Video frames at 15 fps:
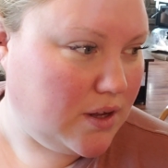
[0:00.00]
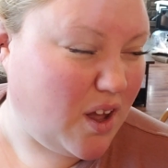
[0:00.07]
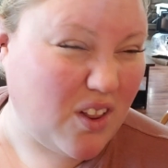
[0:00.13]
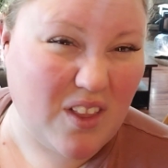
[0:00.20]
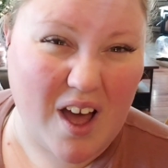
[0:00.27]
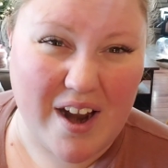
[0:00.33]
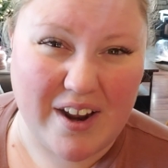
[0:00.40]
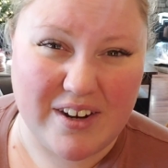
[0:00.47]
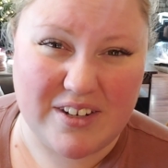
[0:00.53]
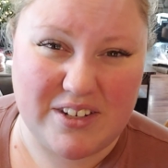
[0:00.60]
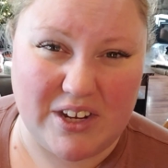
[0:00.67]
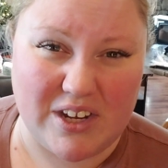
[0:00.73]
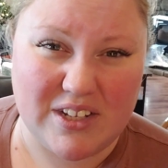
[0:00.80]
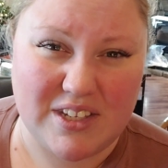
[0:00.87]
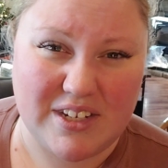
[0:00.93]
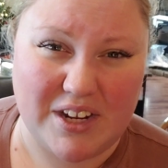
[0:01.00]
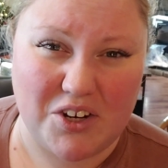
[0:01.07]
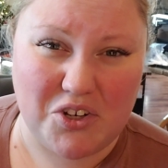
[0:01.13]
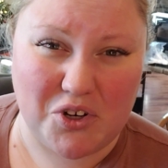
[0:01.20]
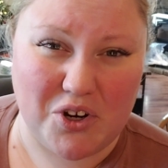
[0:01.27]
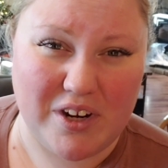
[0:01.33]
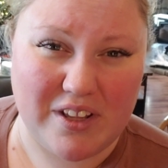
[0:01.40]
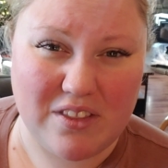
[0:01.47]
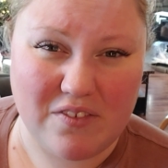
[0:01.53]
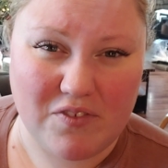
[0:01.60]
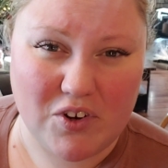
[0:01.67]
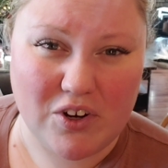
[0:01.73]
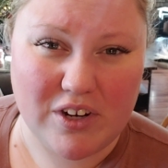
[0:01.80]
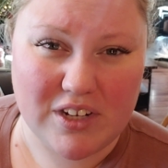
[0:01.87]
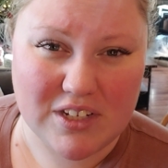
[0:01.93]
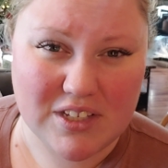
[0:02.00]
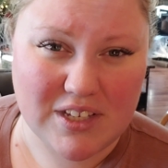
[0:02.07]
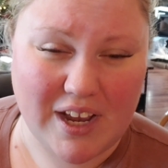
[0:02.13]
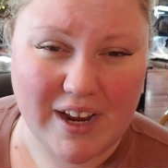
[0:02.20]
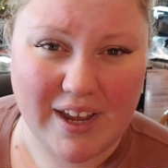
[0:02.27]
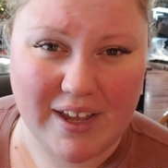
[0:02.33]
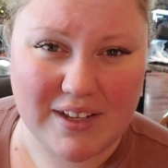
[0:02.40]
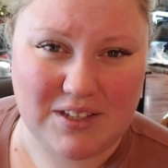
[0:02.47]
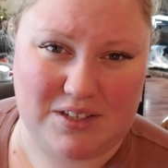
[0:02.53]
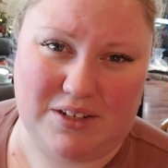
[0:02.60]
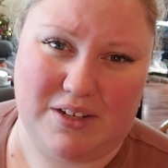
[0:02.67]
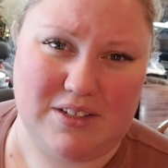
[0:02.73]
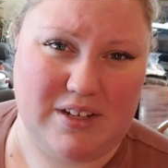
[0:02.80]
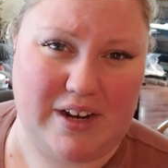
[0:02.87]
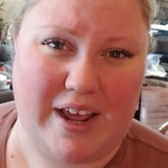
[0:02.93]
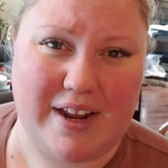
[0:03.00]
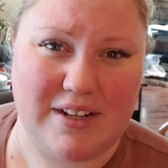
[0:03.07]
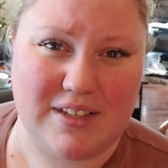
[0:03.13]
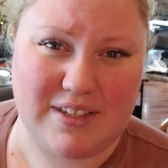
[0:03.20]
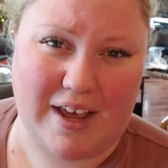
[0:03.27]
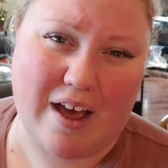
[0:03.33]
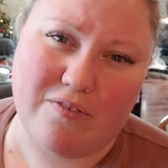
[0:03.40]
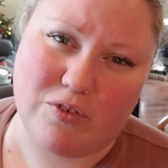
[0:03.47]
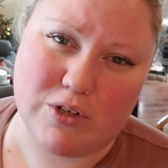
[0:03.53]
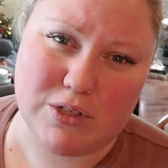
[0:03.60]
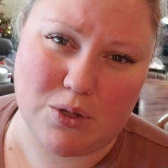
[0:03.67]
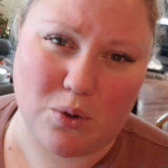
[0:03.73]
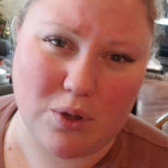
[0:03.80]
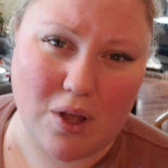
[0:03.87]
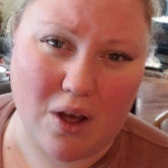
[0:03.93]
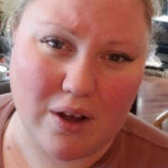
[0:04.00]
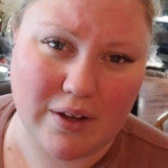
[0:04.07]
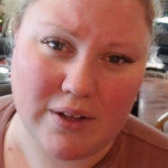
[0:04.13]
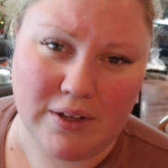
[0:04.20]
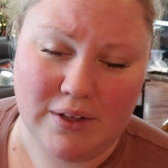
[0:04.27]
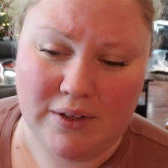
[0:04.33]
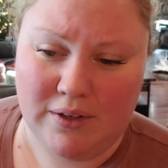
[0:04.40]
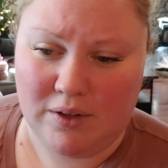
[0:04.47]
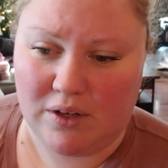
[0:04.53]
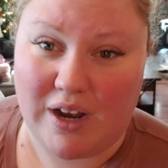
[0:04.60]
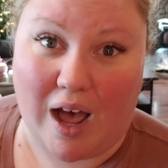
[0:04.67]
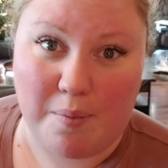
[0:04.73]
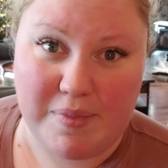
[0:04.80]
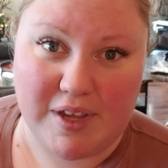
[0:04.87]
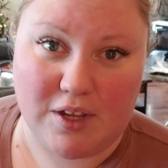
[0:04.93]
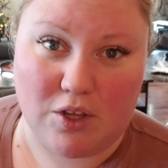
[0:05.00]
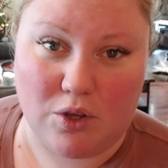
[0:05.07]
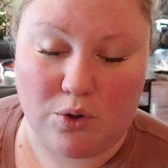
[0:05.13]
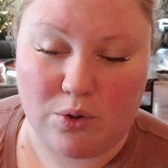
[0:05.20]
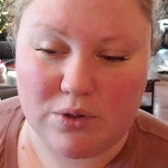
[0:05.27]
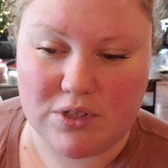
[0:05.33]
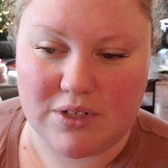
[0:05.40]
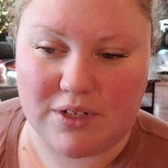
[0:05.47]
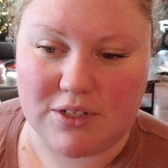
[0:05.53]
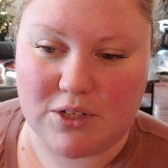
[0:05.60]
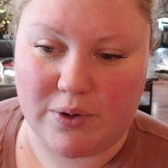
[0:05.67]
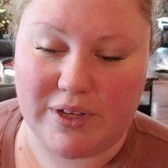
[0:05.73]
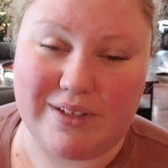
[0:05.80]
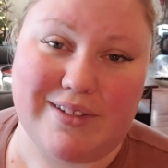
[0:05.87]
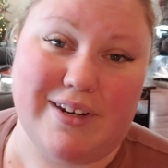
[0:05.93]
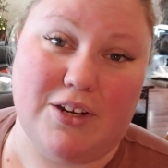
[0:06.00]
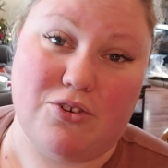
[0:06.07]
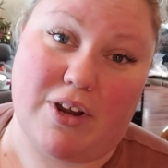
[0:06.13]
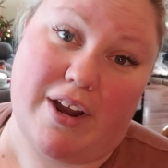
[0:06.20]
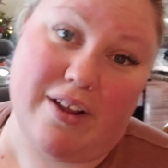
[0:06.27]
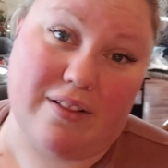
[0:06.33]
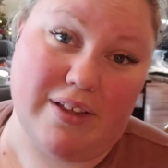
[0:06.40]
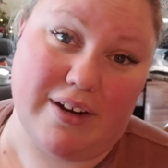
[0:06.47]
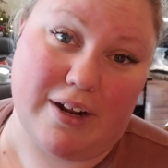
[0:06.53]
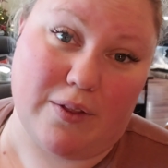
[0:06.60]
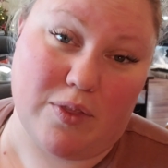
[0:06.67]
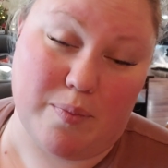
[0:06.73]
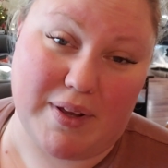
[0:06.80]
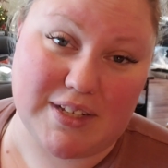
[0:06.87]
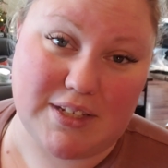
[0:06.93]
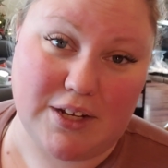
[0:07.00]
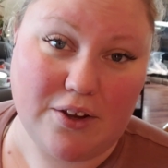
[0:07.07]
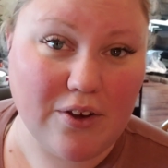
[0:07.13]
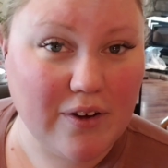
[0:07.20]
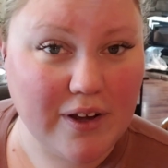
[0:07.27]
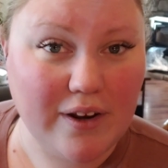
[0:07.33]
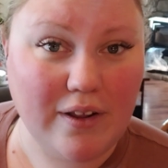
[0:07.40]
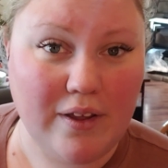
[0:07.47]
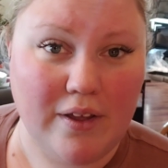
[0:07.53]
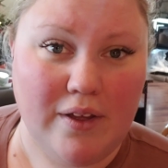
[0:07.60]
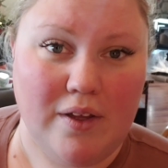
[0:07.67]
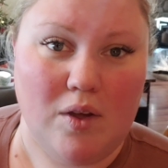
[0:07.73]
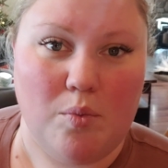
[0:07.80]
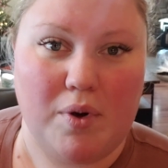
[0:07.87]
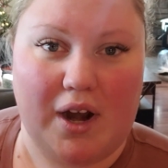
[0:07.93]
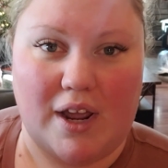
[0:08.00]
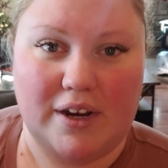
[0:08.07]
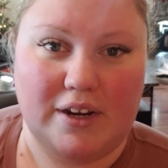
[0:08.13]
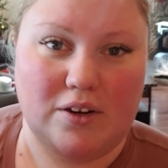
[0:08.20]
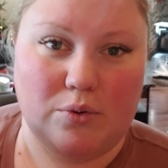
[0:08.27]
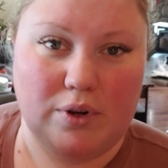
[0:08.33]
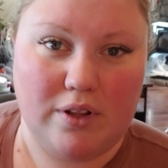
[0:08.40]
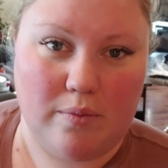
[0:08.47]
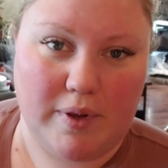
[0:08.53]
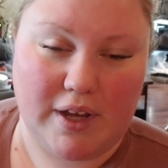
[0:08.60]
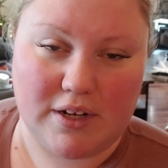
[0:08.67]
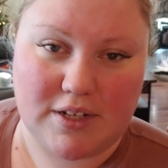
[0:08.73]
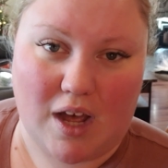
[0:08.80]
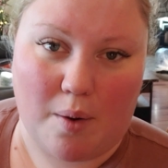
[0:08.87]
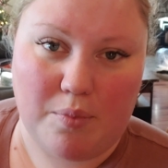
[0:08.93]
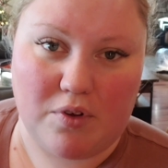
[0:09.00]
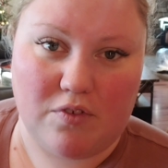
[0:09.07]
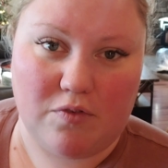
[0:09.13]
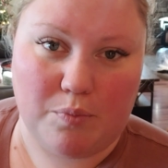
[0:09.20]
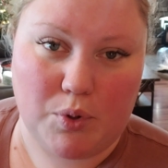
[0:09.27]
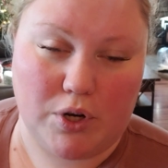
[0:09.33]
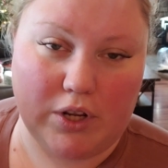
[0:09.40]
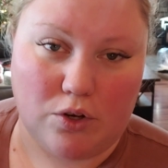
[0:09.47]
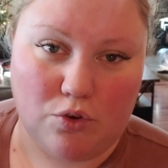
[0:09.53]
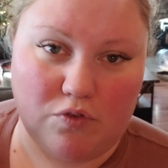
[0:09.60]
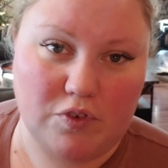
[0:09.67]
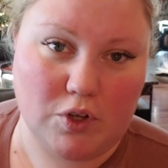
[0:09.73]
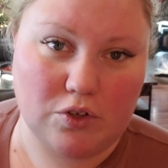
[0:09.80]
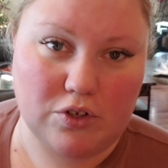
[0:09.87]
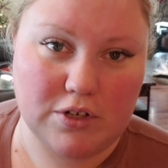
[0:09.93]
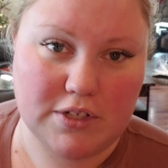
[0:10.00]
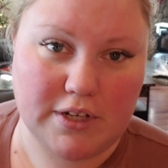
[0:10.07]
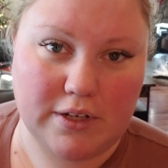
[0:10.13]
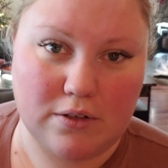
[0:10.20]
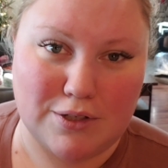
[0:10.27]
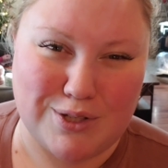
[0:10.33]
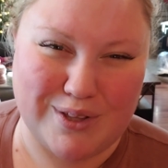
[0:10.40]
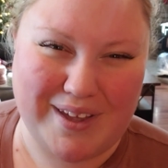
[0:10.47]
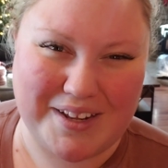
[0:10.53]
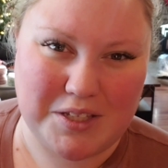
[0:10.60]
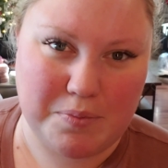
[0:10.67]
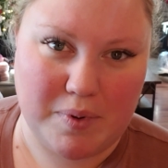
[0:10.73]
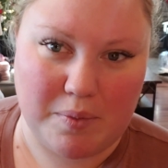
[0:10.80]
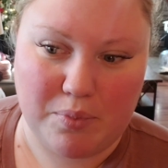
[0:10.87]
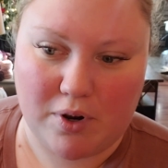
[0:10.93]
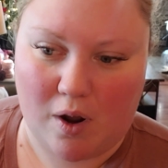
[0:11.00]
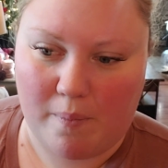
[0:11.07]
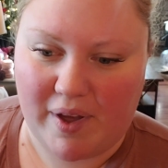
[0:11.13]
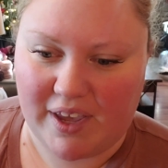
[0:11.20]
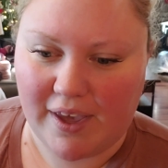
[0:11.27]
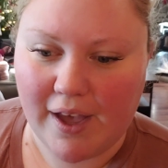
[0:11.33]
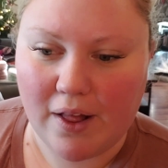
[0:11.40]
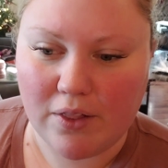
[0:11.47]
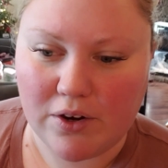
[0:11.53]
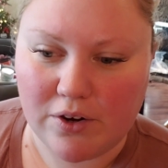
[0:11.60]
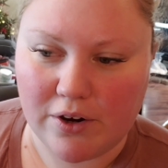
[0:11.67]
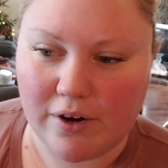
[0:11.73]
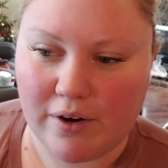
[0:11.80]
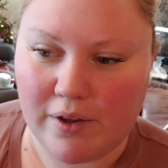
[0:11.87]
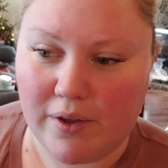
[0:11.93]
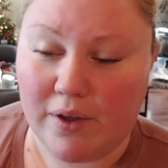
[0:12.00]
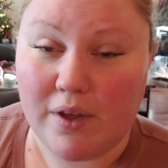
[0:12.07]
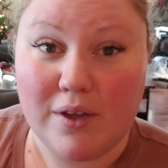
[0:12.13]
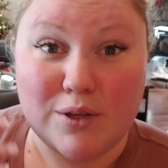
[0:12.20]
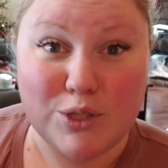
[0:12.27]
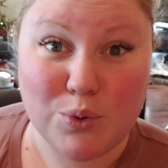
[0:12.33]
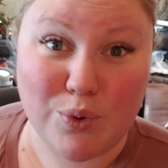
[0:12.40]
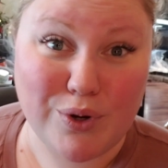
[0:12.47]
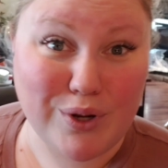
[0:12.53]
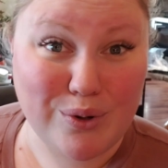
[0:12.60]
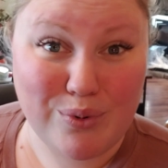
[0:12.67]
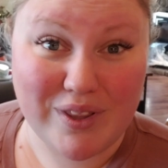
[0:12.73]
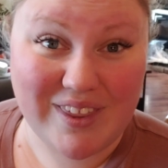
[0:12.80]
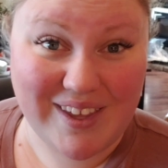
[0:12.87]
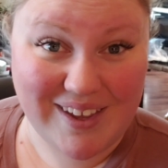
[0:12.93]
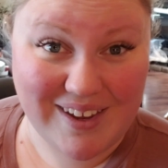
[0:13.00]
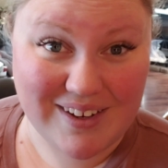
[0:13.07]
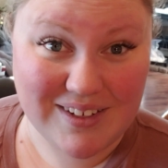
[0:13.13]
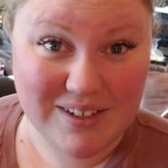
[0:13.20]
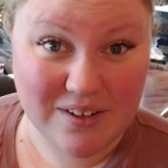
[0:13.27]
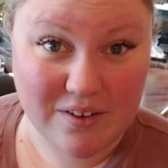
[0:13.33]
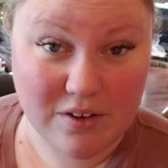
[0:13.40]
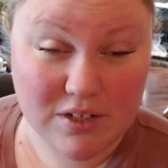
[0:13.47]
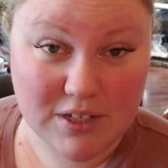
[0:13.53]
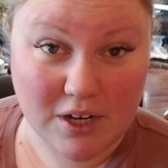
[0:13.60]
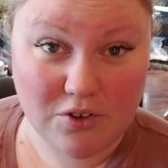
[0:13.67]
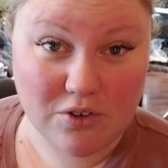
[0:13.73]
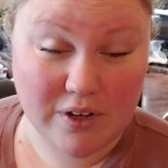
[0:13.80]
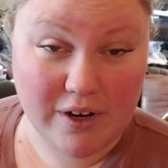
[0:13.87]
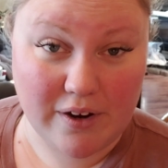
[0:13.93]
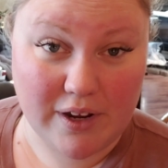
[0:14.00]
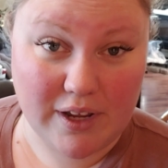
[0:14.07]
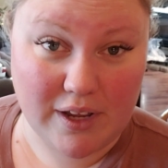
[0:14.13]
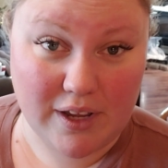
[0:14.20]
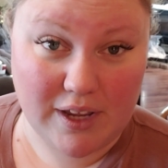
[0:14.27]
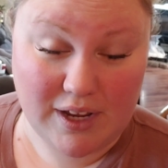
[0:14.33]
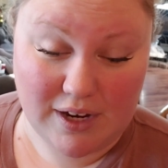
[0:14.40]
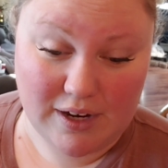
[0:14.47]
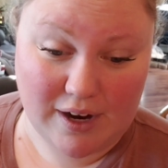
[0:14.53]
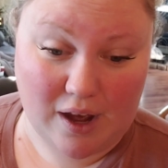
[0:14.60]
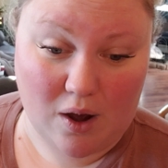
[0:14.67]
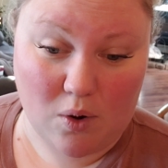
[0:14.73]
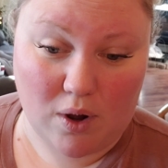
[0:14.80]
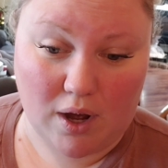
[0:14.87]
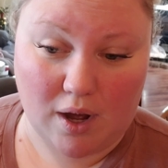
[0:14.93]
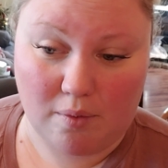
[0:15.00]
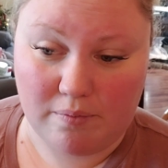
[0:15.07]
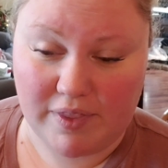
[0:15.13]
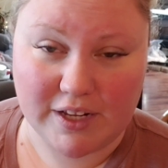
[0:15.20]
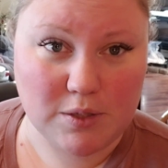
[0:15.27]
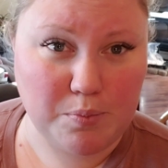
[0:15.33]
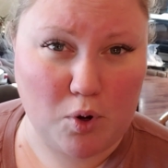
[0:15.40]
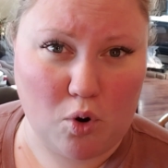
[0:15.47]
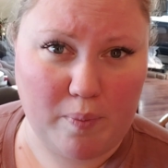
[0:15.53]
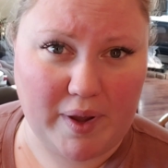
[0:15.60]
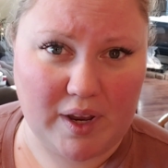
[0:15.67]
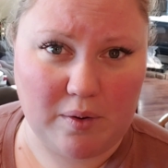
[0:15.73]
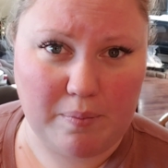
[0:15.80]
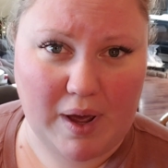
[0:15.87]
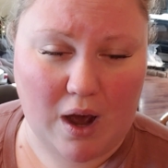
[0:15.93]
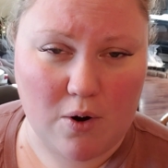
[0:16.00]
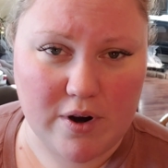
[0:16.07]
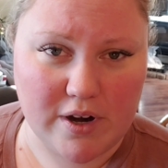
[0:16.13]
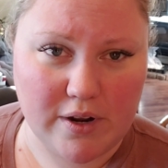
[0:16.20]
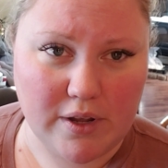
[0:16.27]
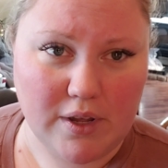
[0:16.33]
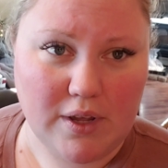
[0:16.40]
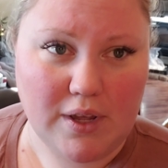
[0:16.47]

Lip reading: a lot of dust and dirt in the furnace, I guess, because it had sat for so long not being used. And so he said he tried to clean it out the best he could, but I need to really be on top of putting new filters in. So that's been put on my calendar. So we're good with heat, central air heat now. That's propane powered.